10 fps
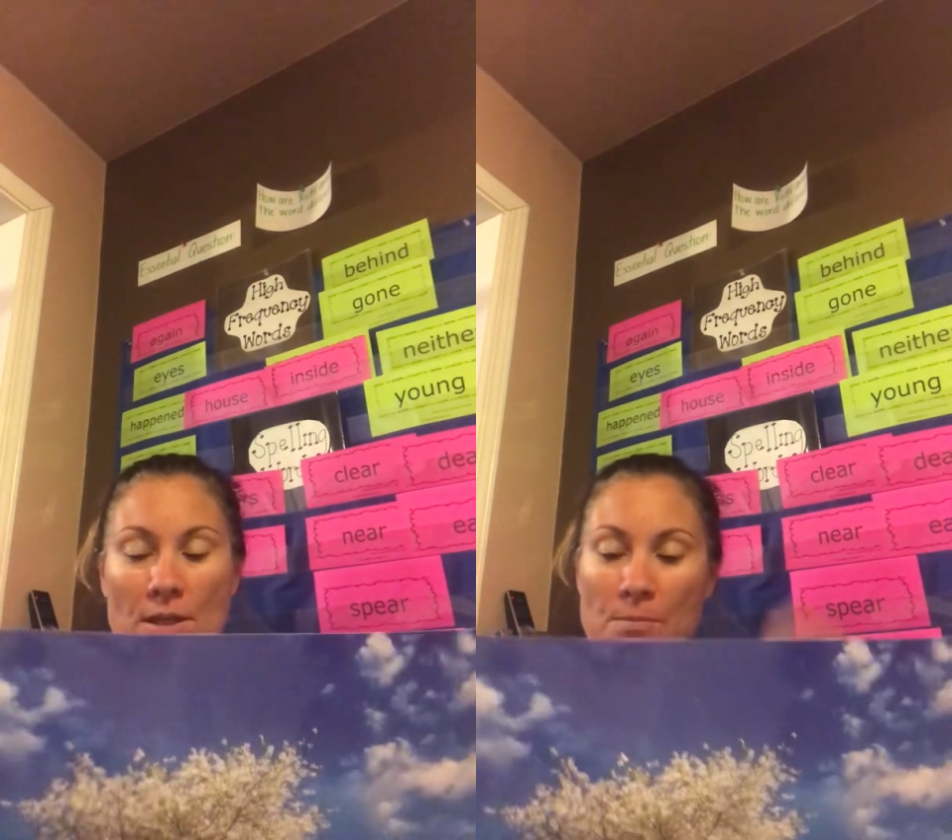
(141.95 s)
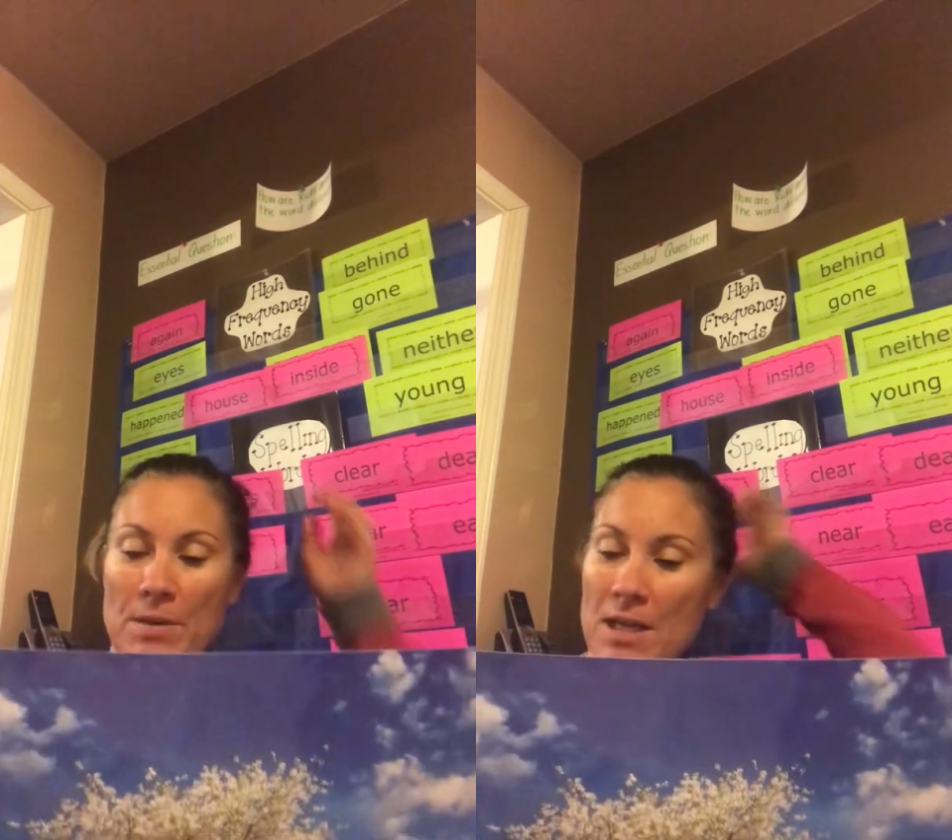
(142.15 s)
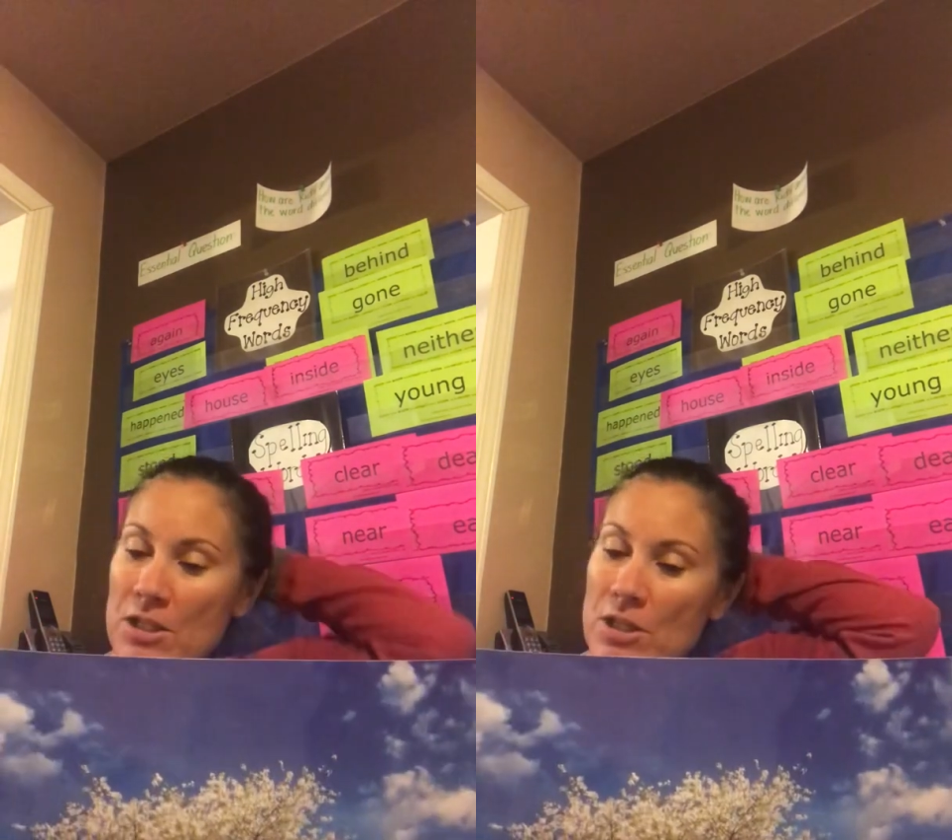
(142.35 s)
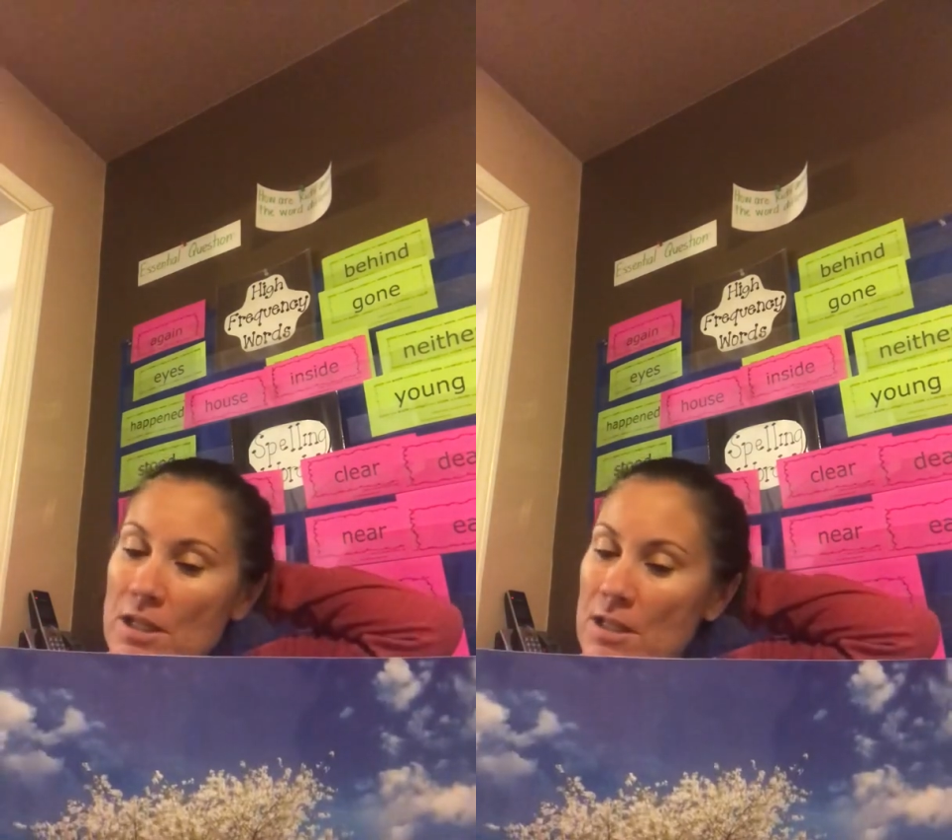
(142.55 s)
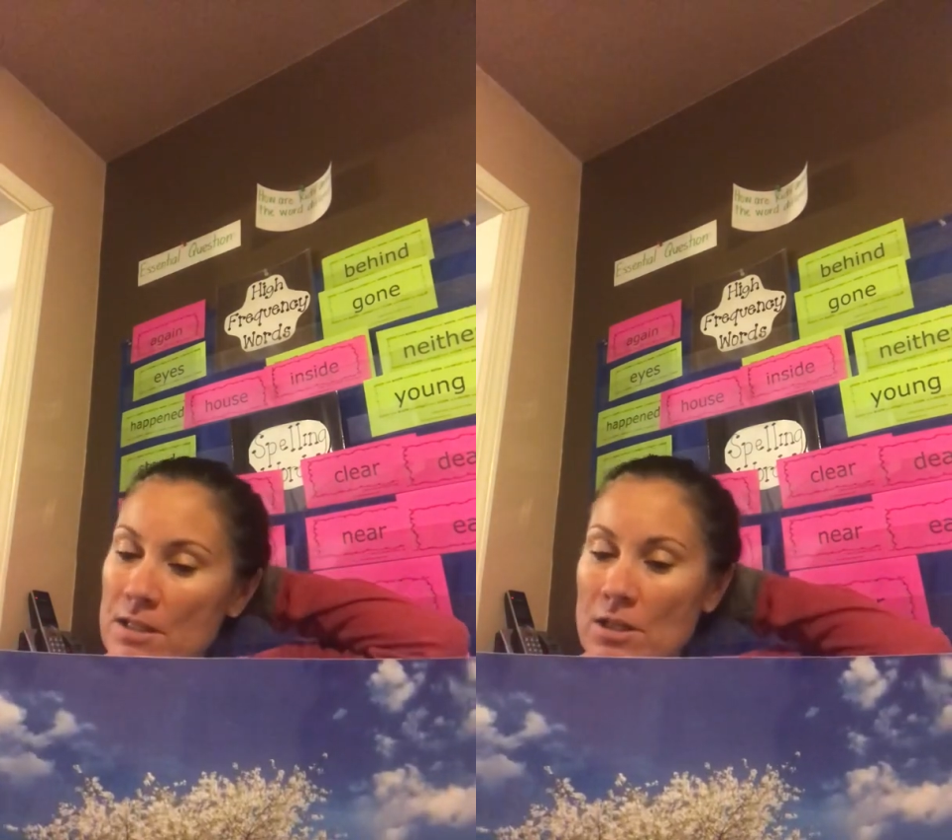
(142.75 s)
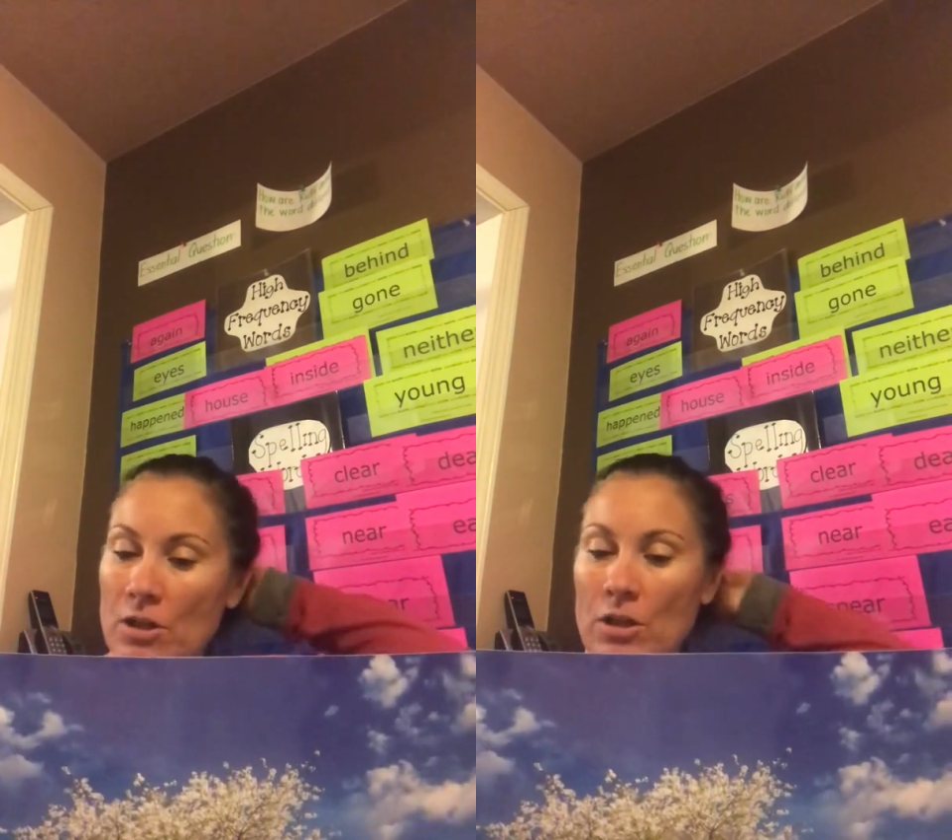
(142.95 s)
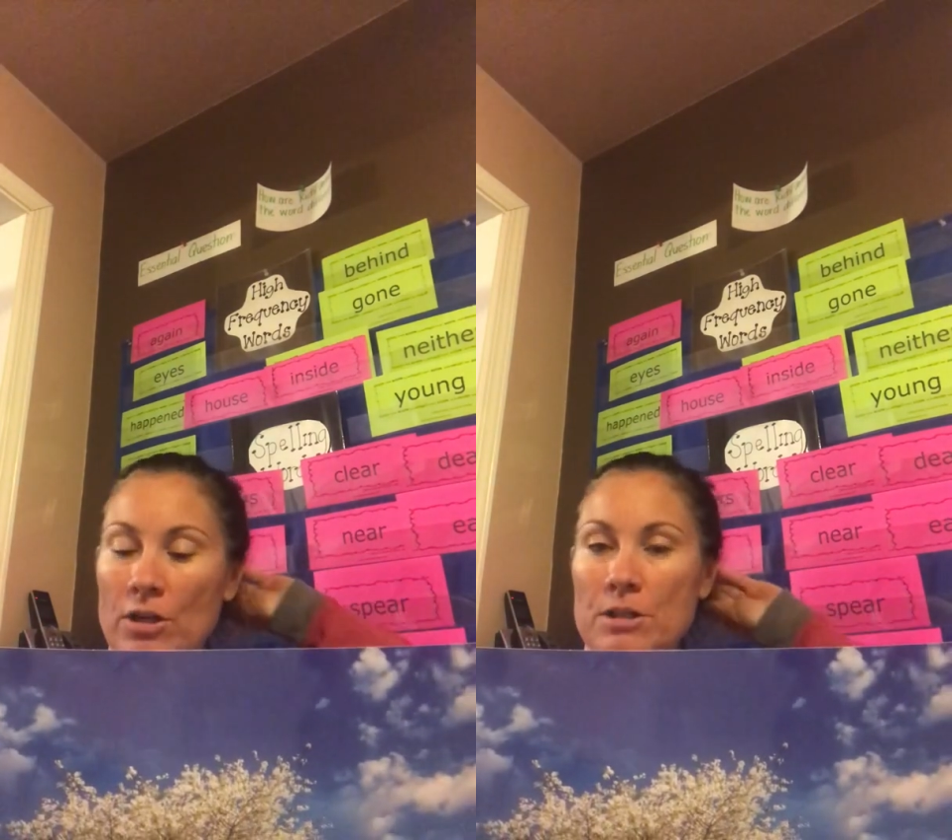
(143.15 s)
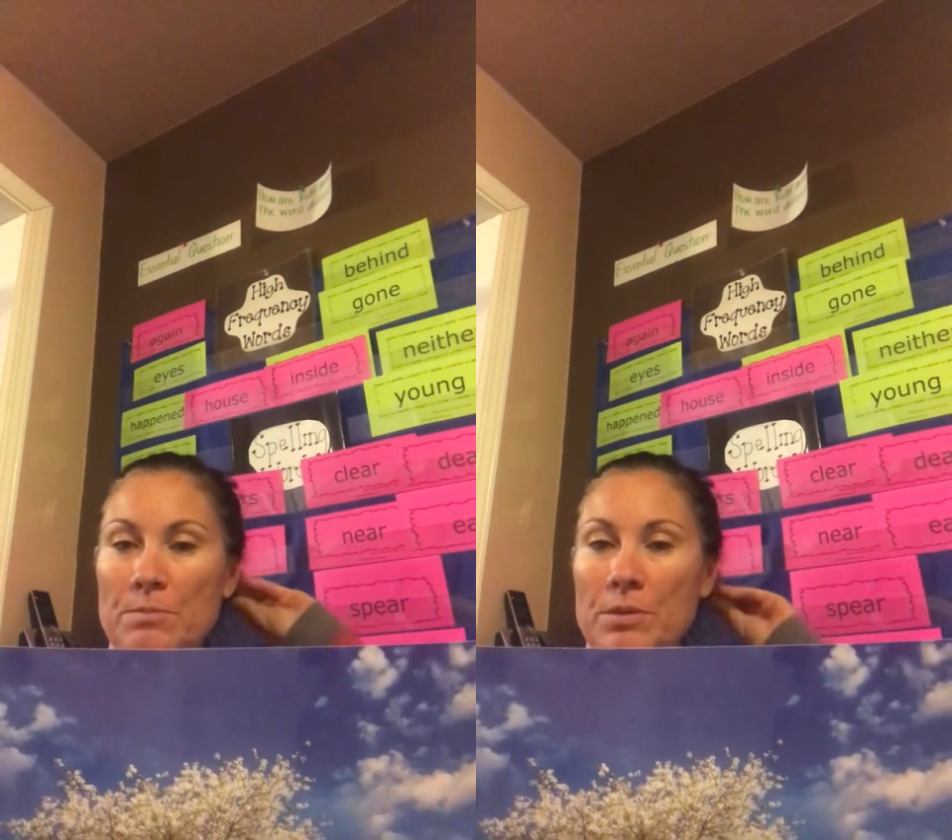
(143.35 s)
The peaches
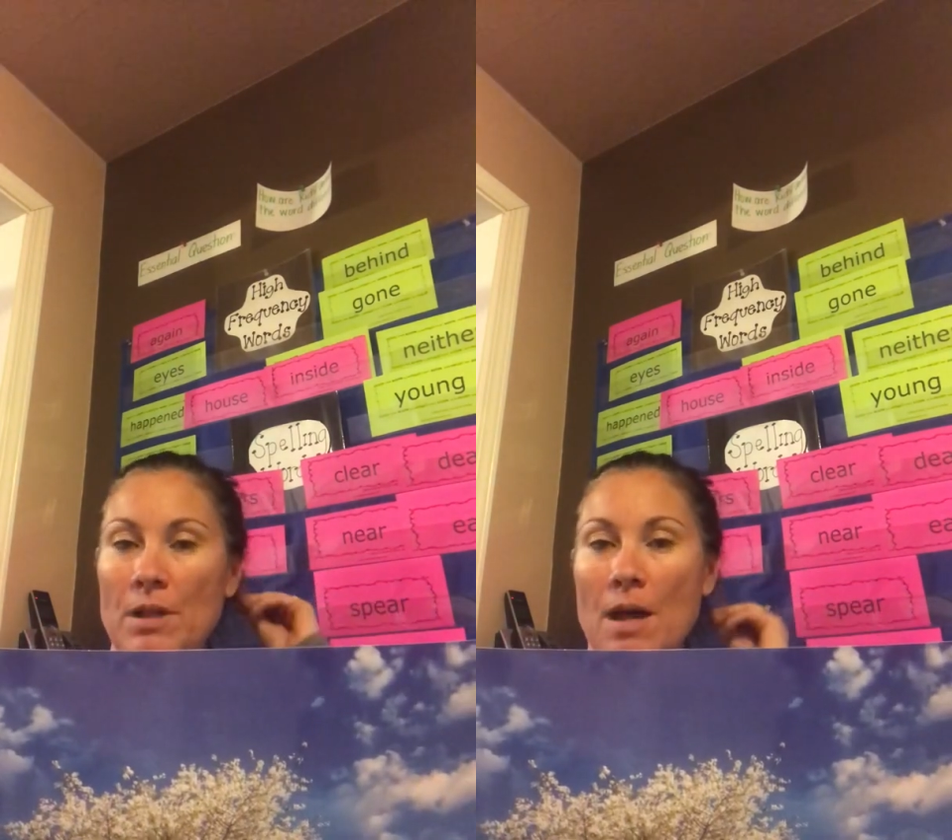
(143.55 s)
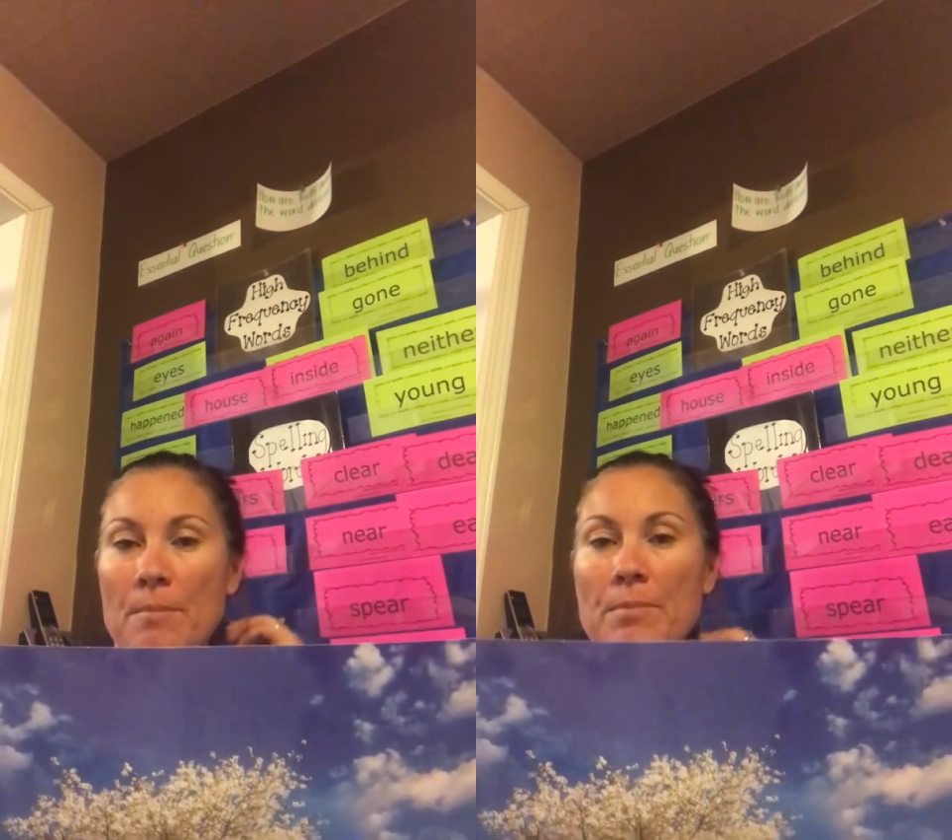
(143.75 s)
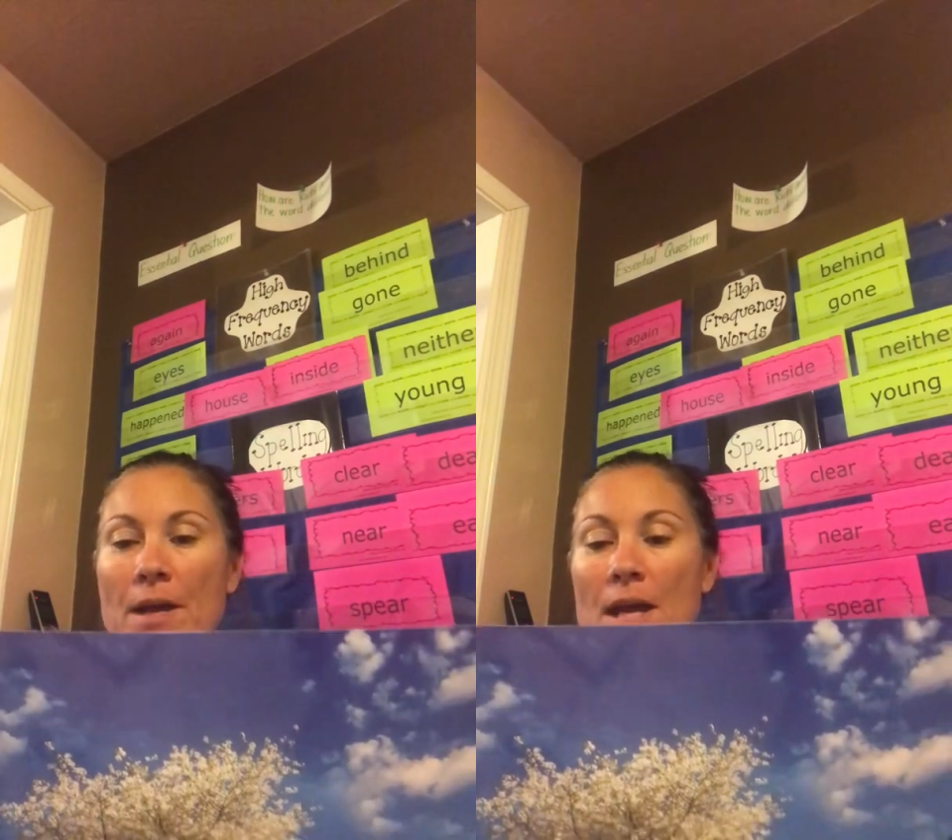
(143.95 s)
looked plump